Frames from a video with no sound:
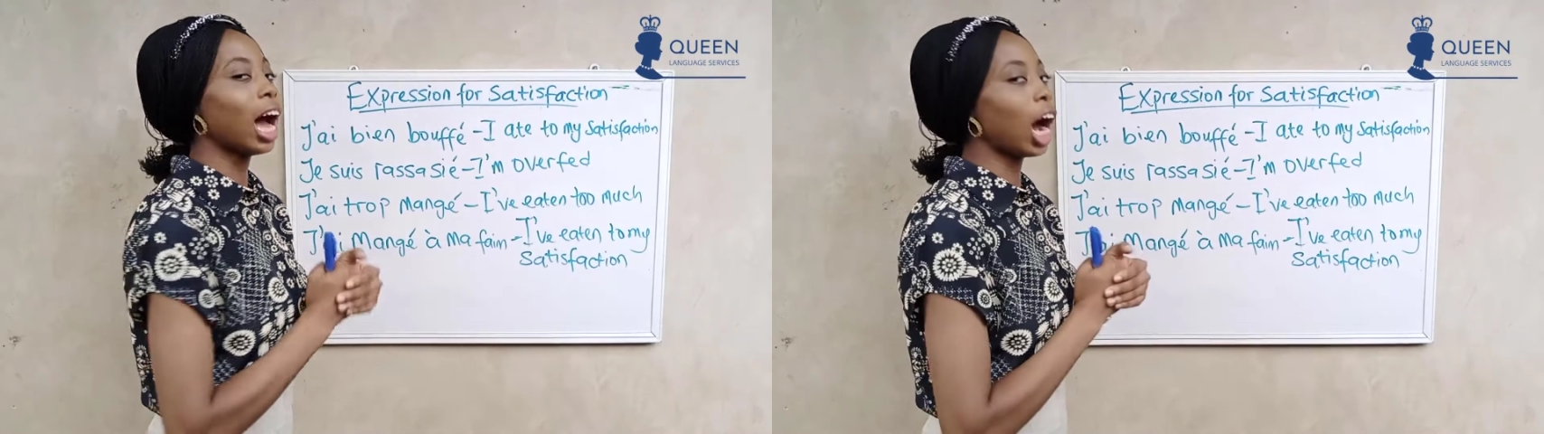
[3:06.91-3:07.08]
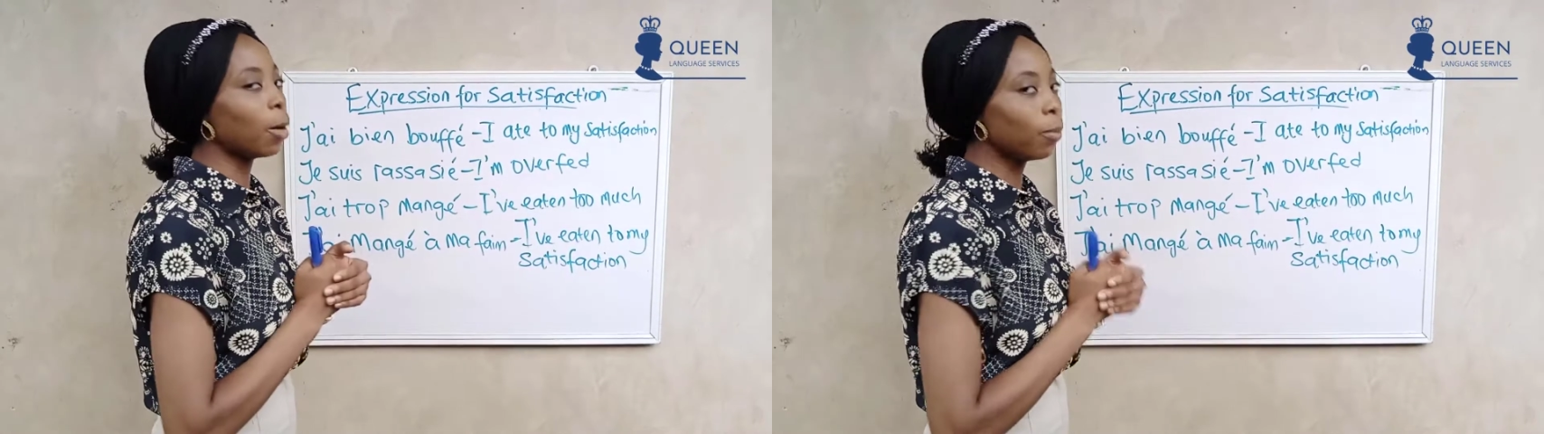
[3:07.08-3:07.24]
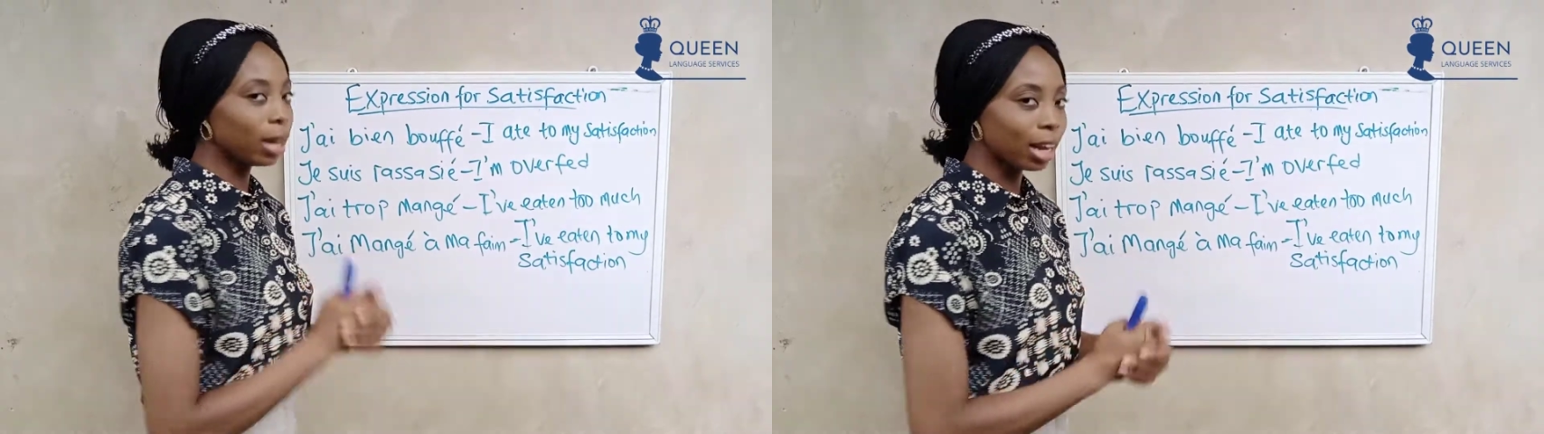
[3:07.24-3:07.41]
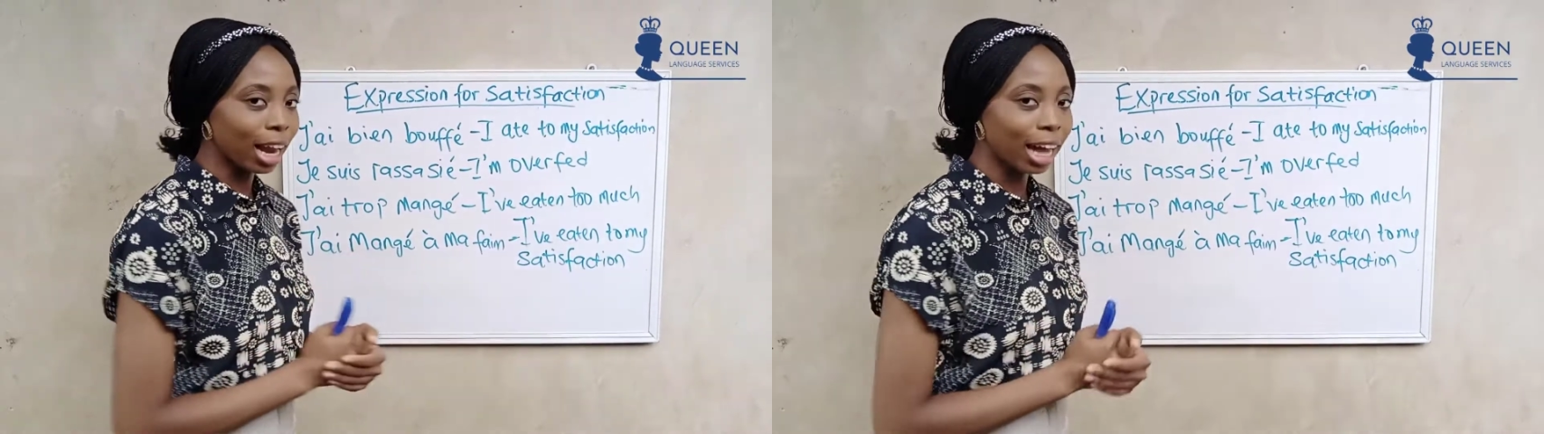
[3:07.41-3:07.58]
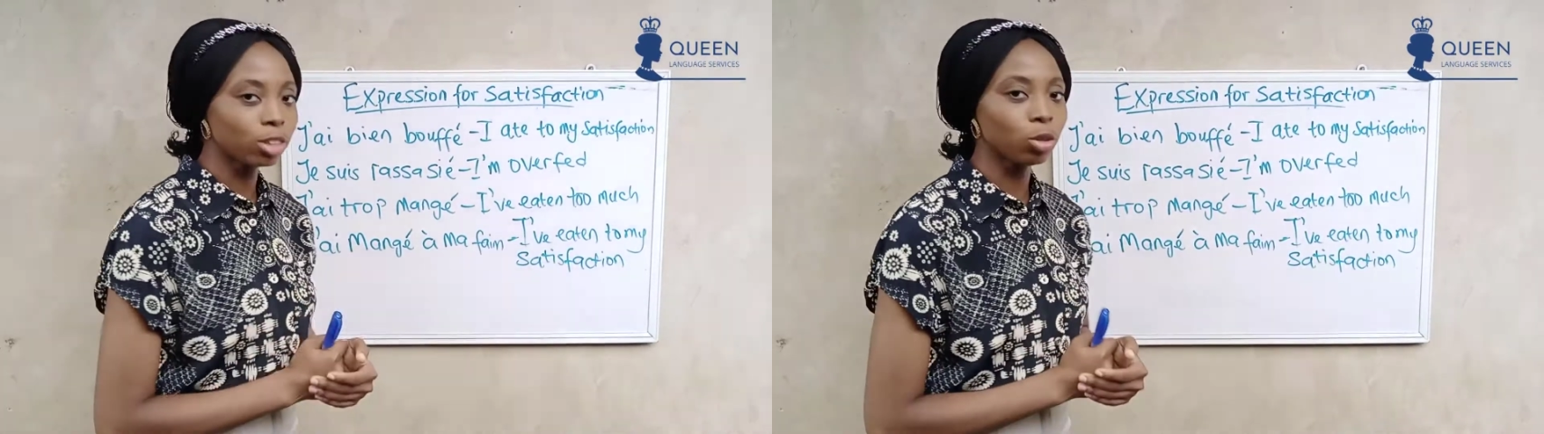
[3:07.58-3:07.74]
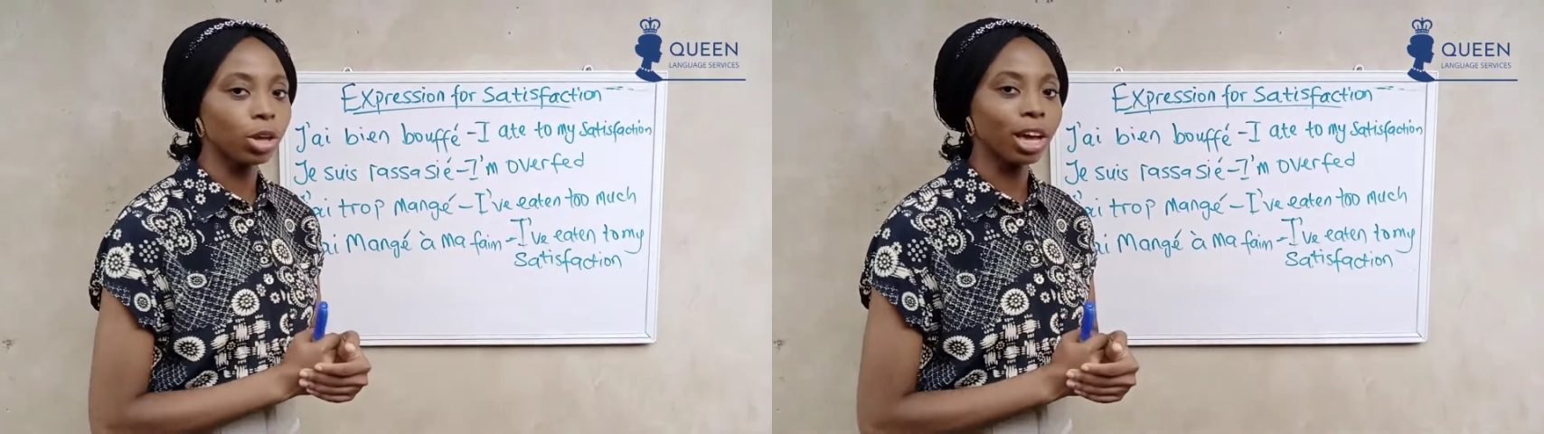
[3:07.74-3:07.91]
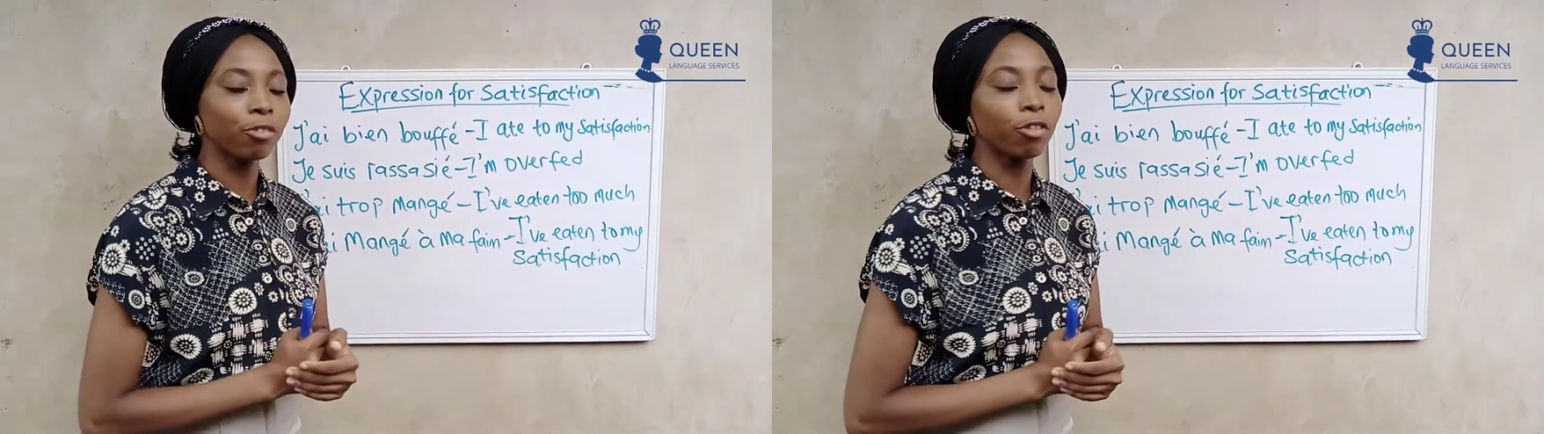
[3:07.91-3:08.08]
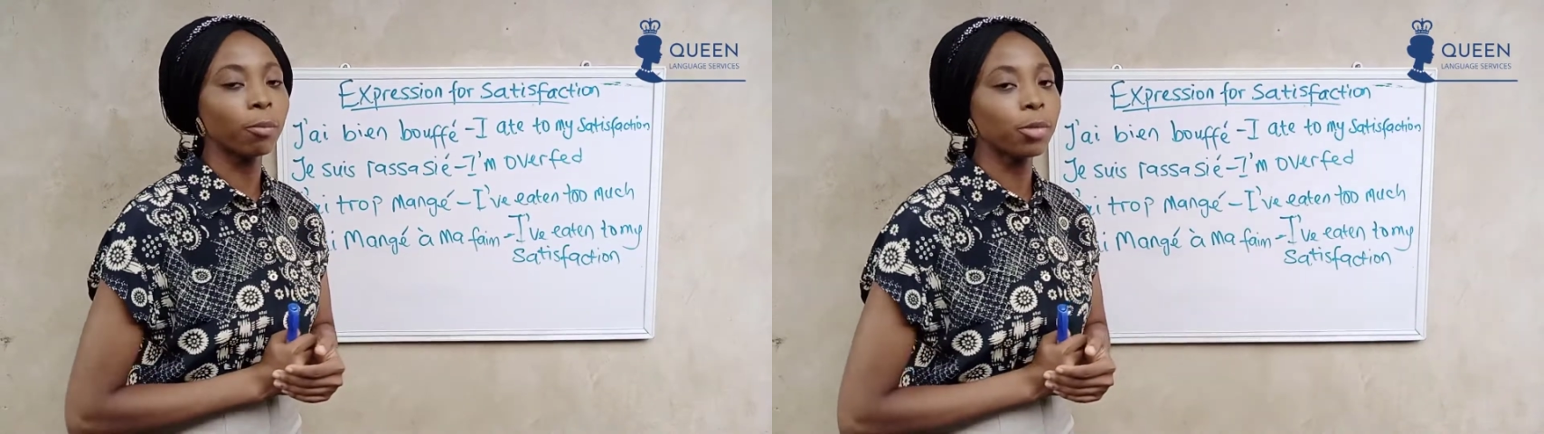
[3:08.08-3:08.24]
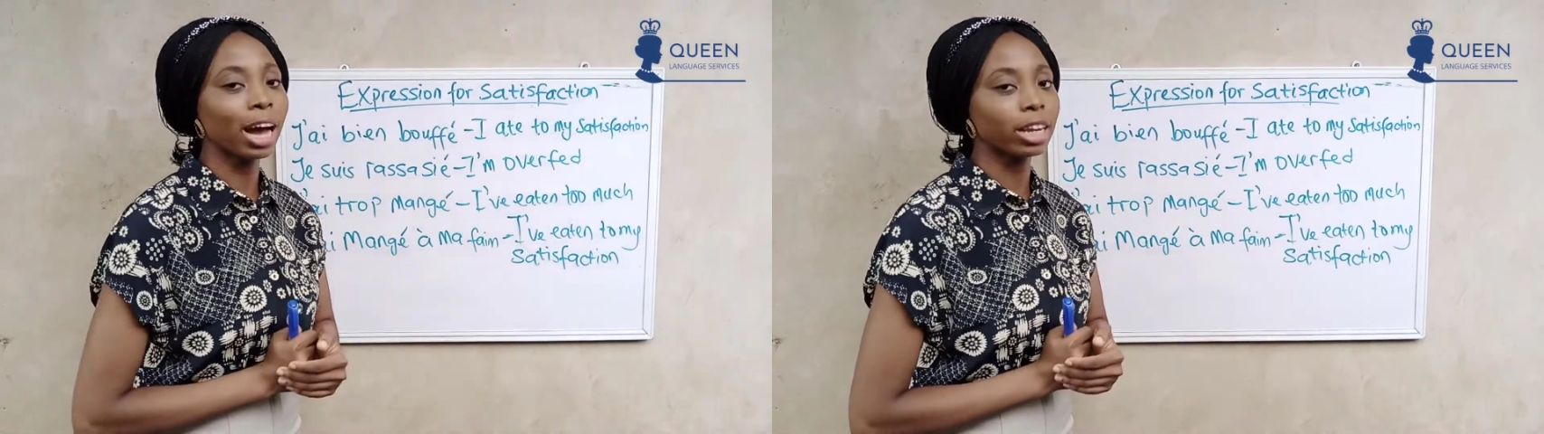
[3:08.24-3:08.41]
I'll be glad to hear
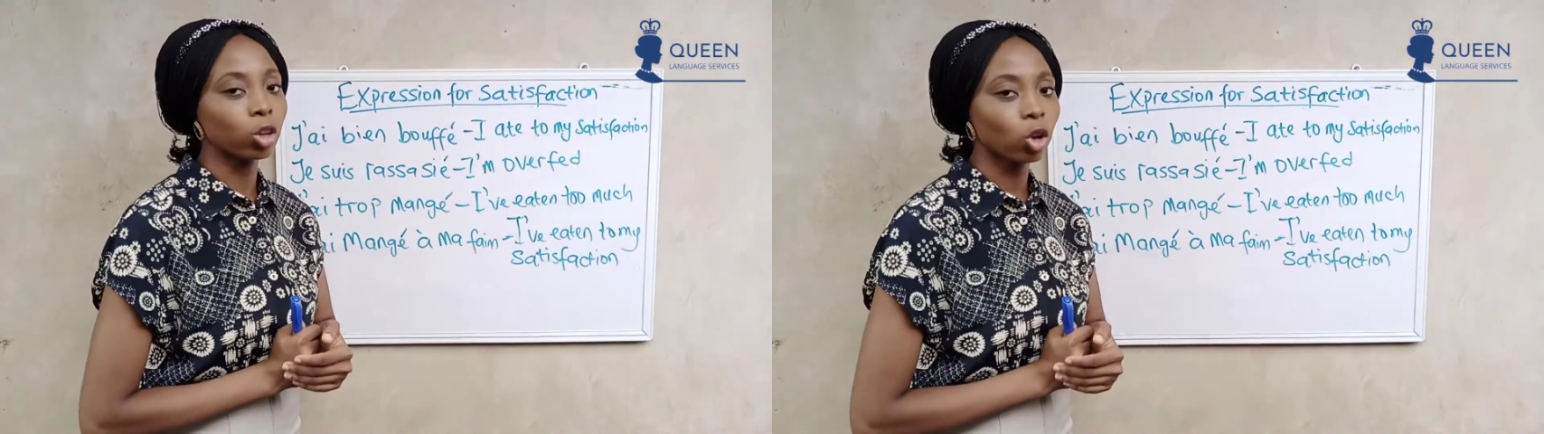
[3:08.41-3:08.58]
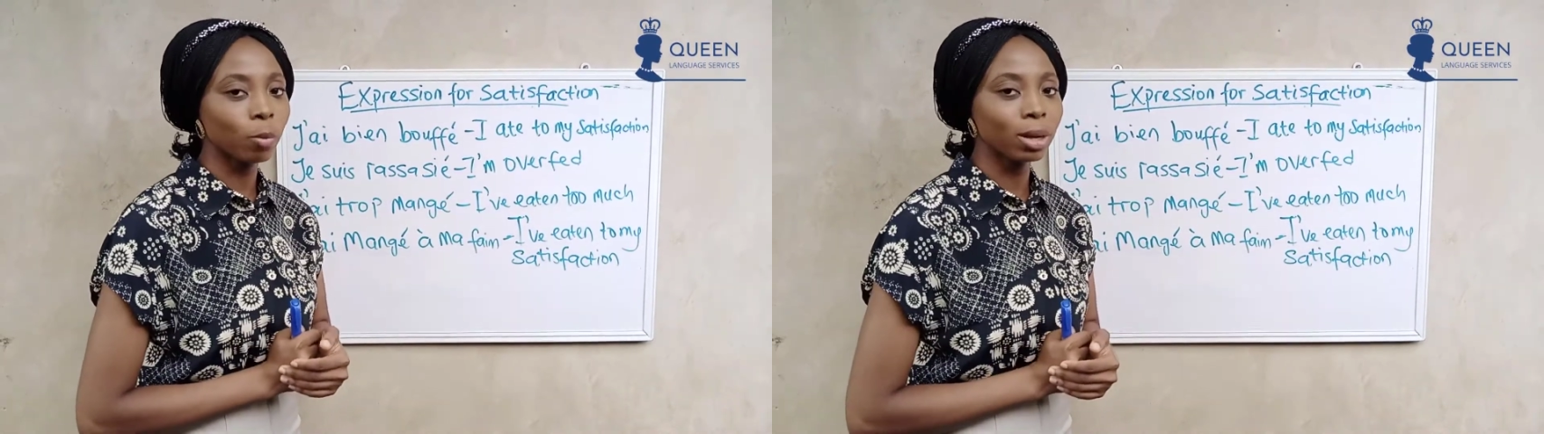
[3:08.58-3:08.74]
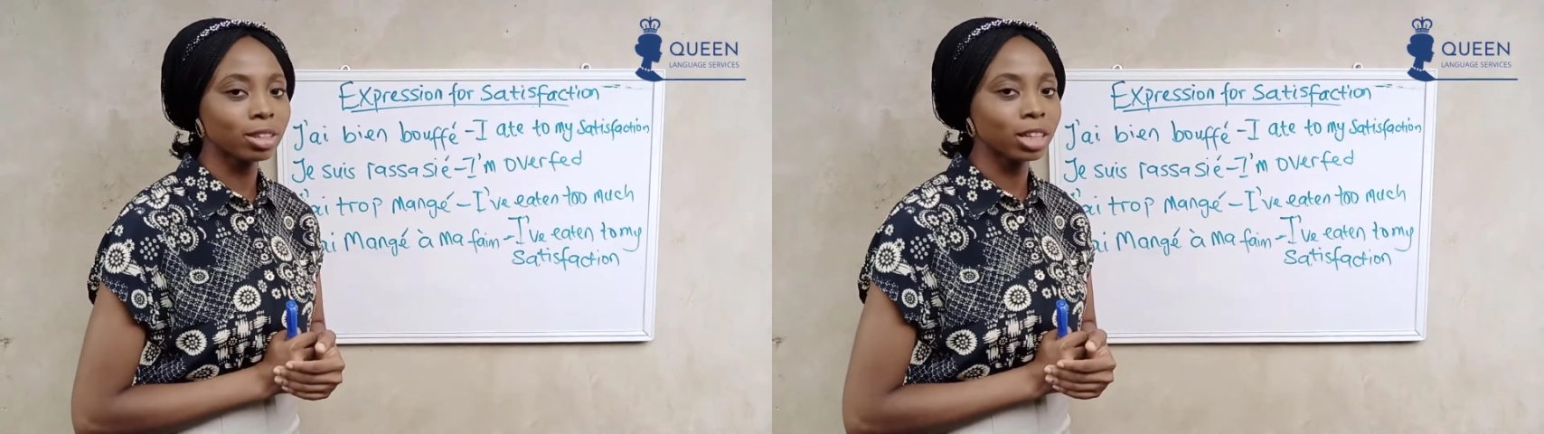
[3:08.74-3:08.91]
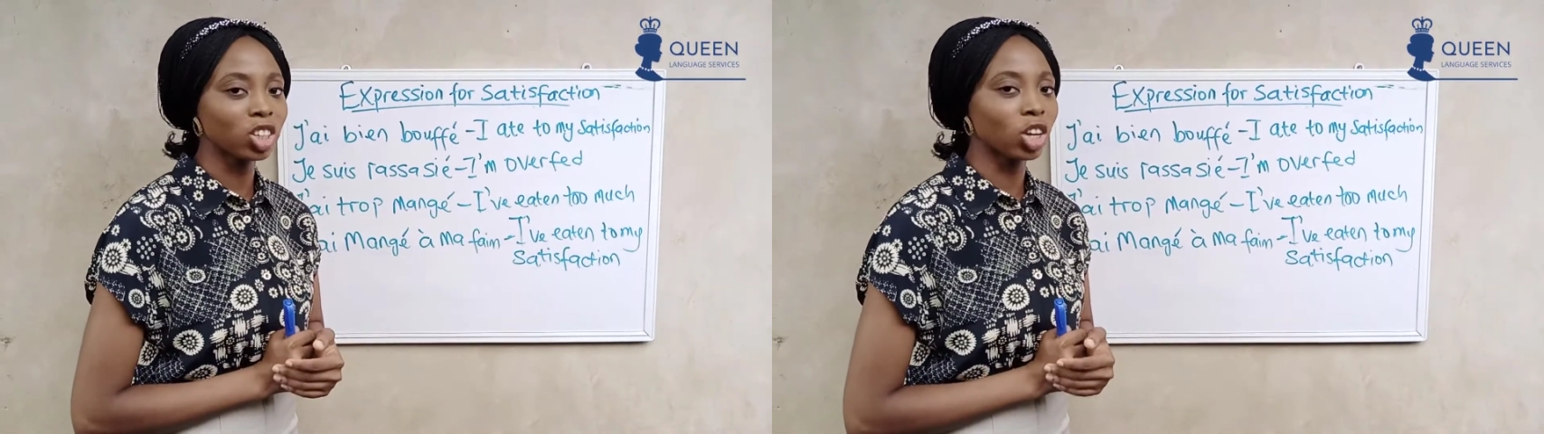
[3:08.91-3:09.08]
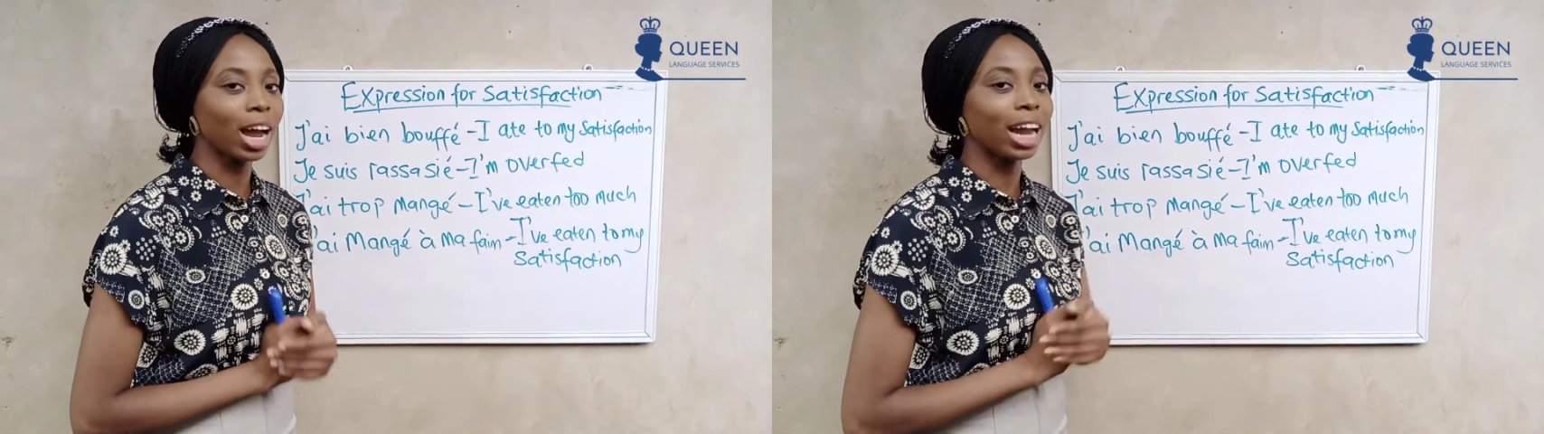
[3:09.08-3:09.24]
from you at the comment section.